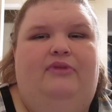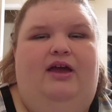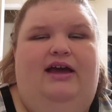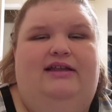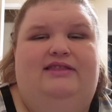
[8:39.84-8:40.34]

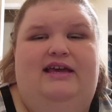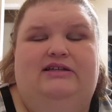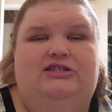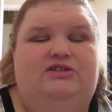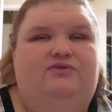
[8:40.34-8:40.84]
I
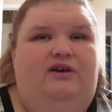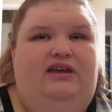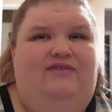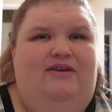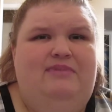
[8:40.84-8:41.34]
think just
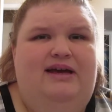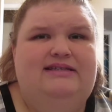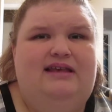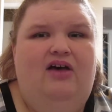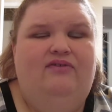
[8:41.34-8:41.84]
forgiving
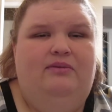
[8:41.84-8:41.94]
myself